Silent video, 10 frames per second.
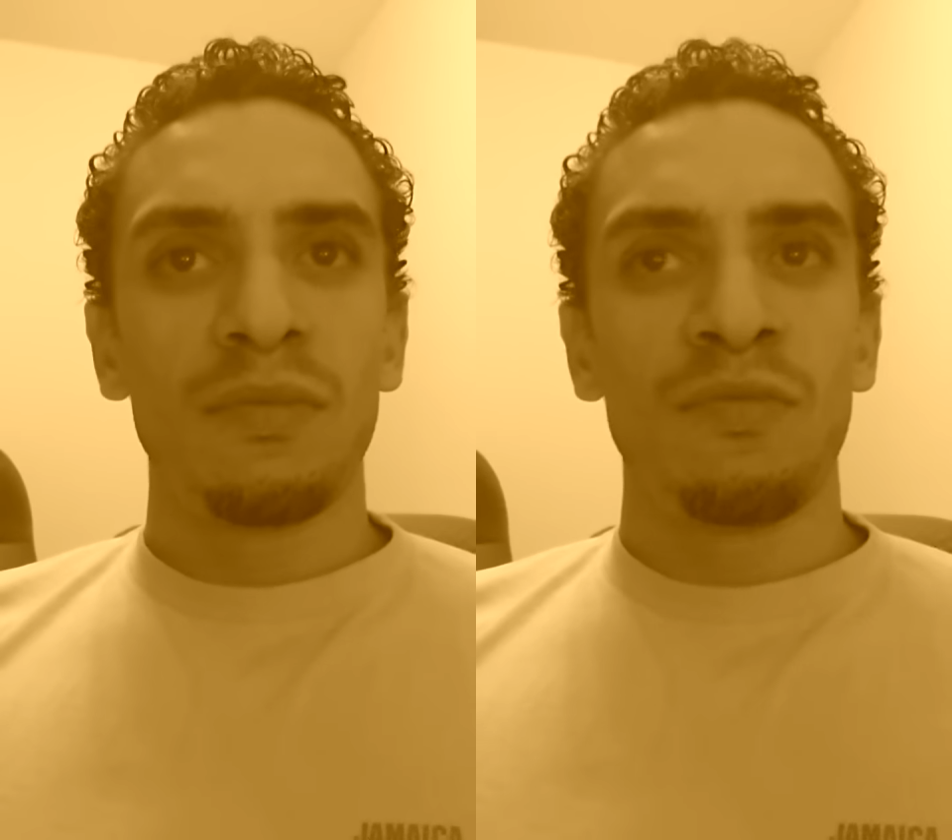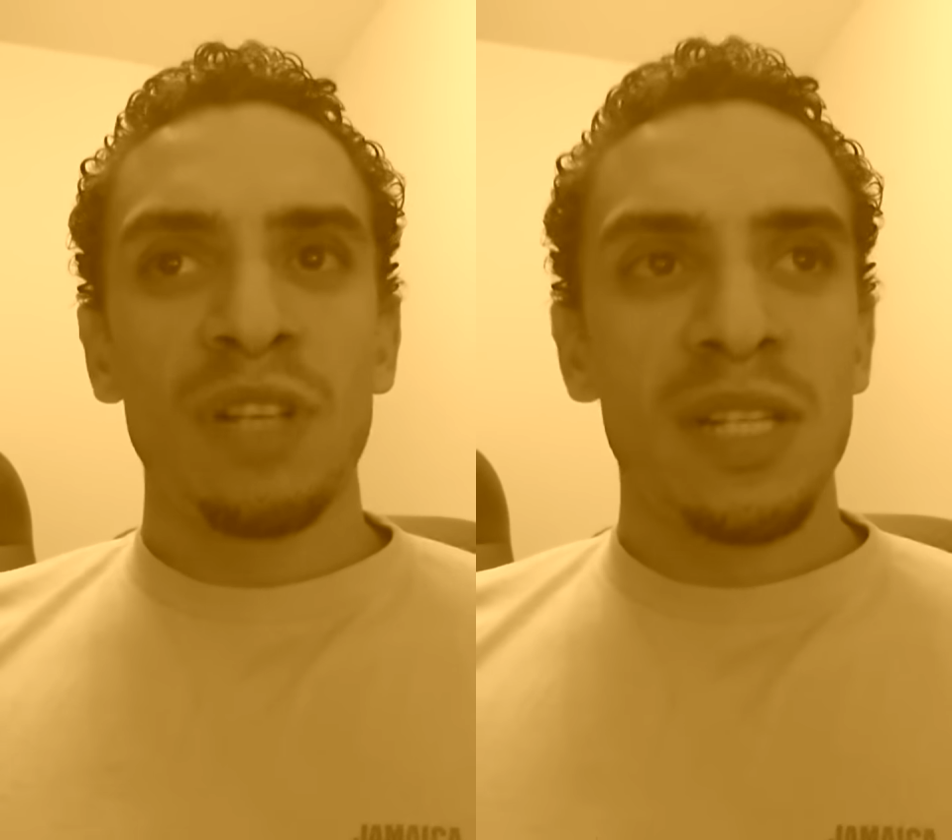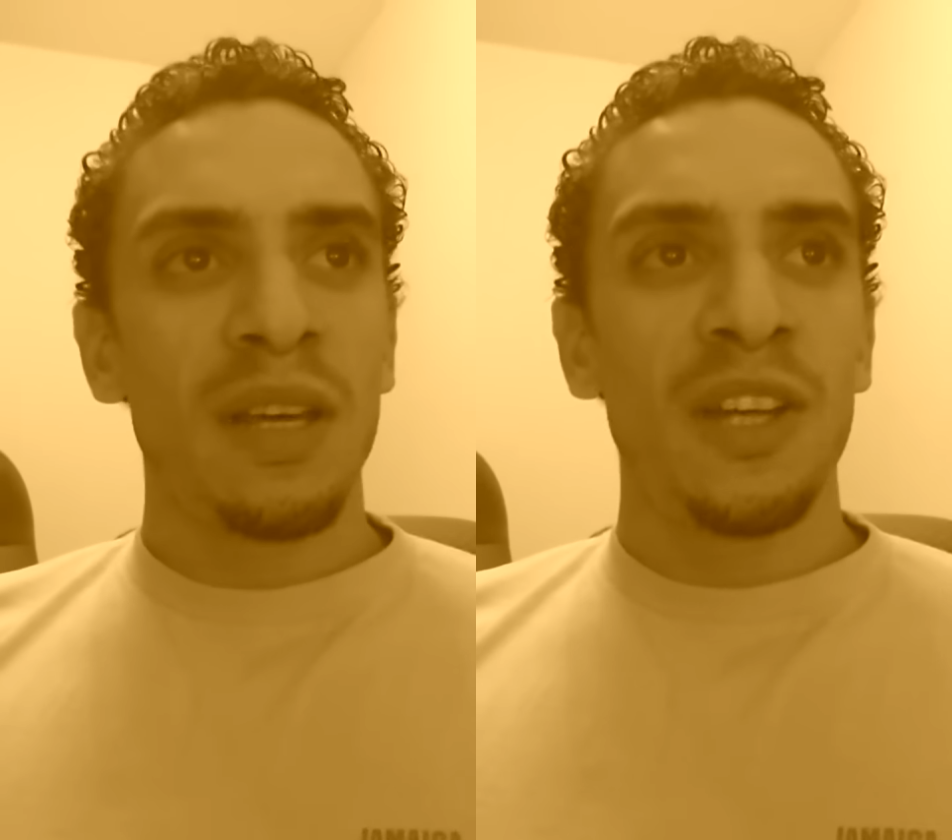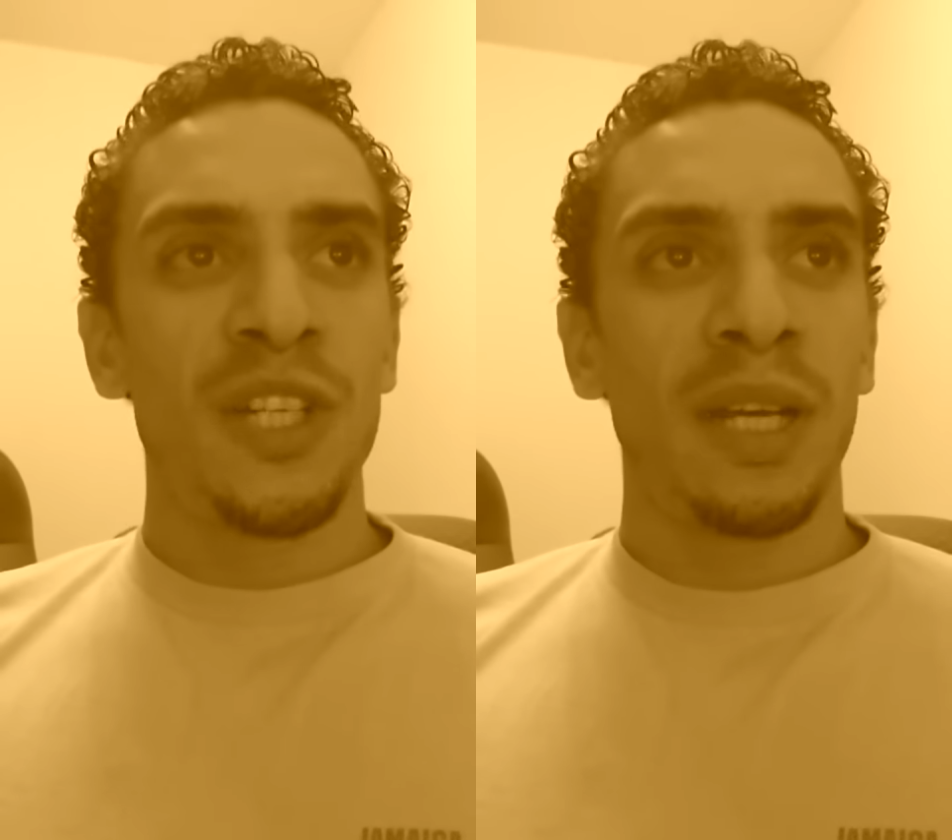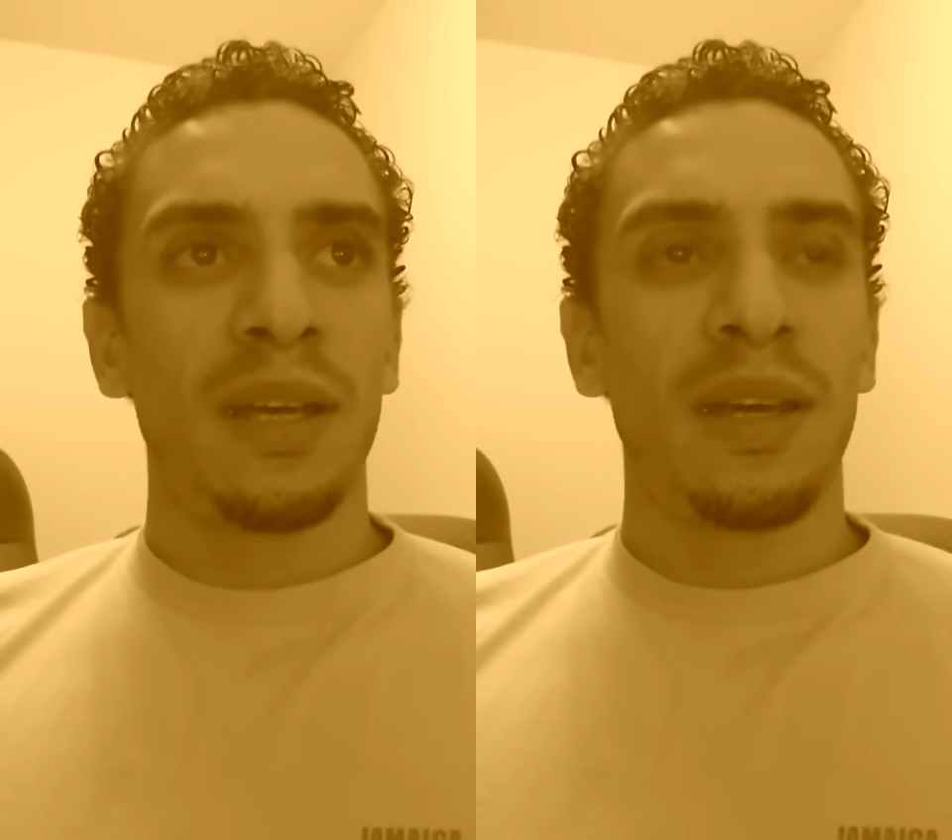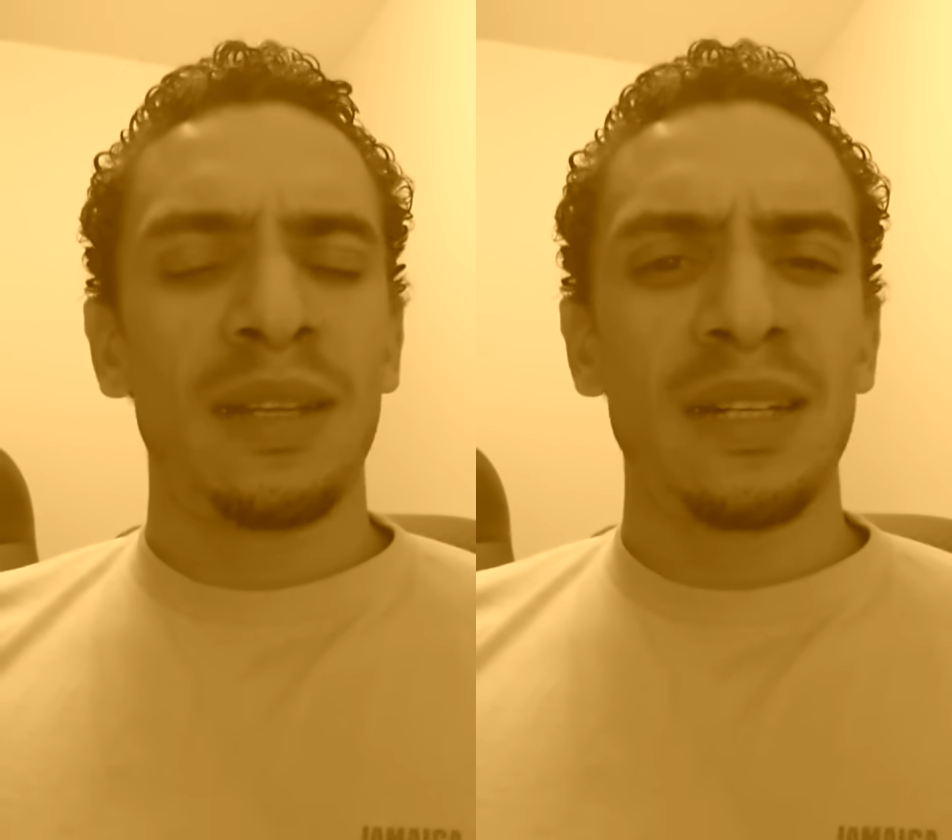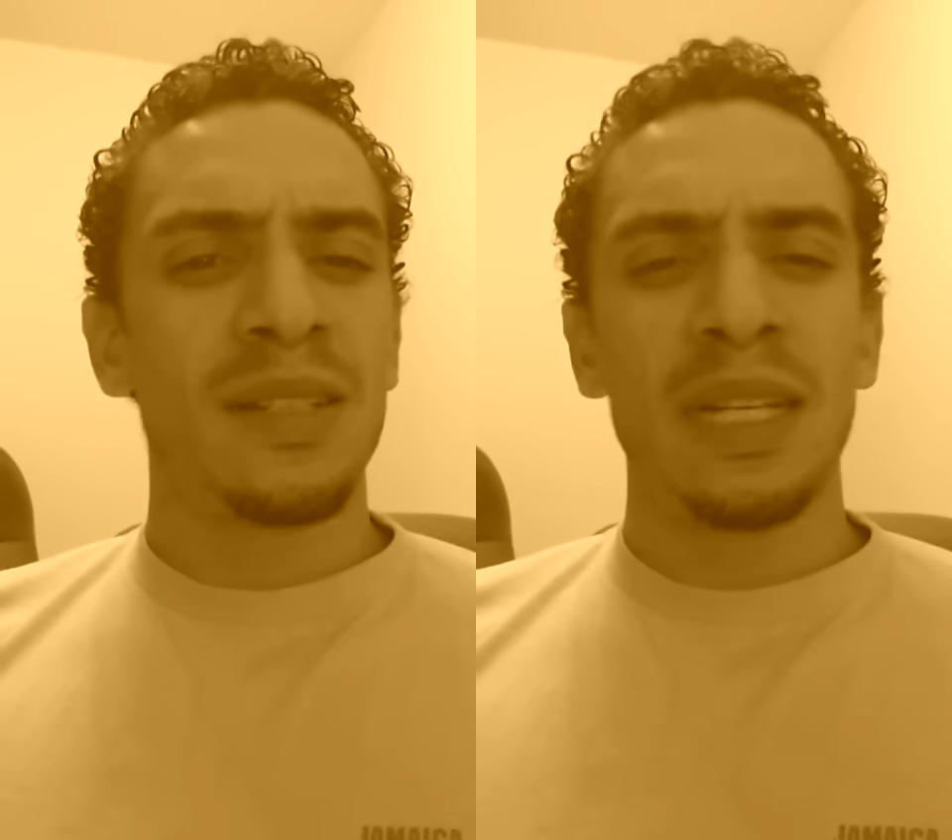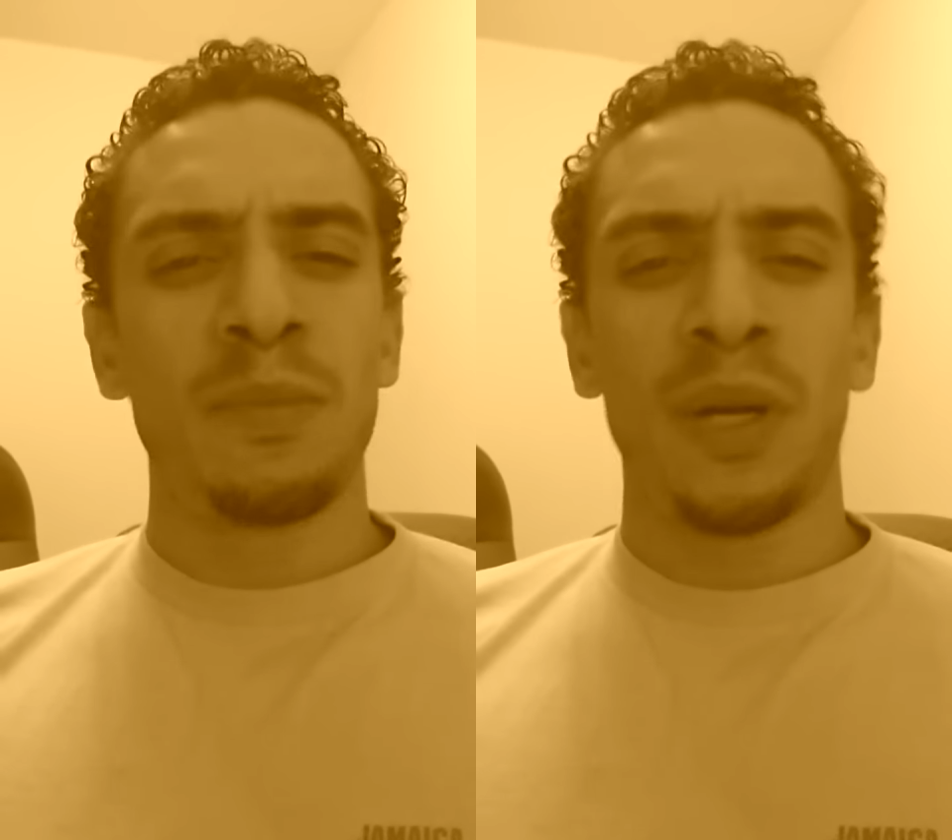research it and then
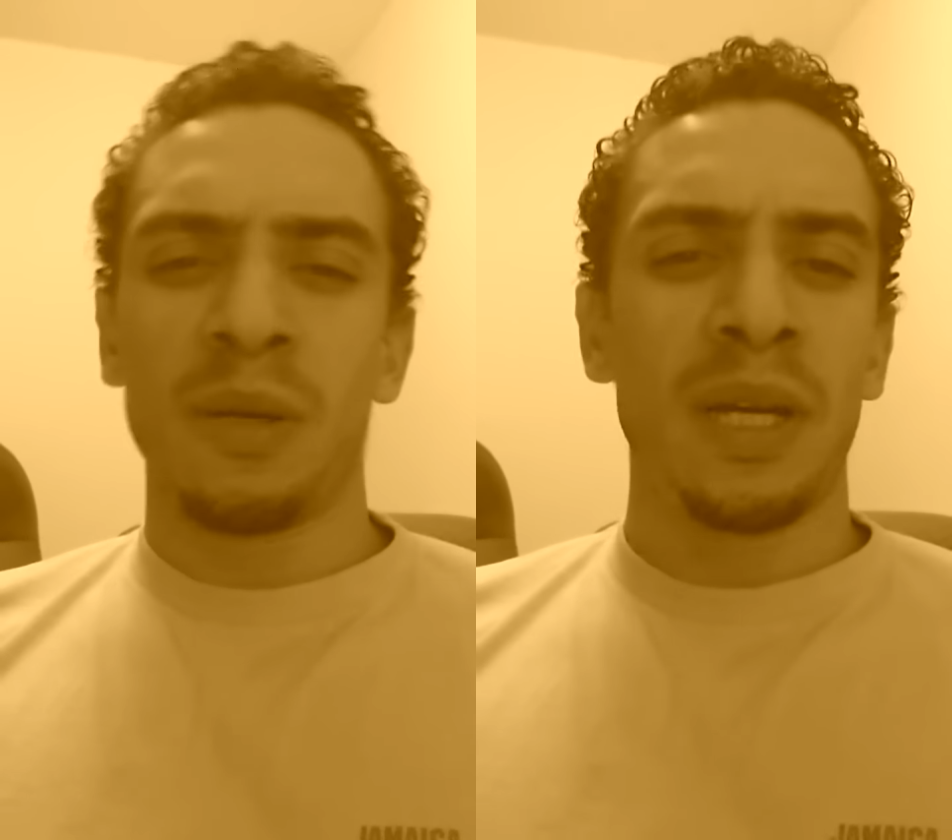stick by your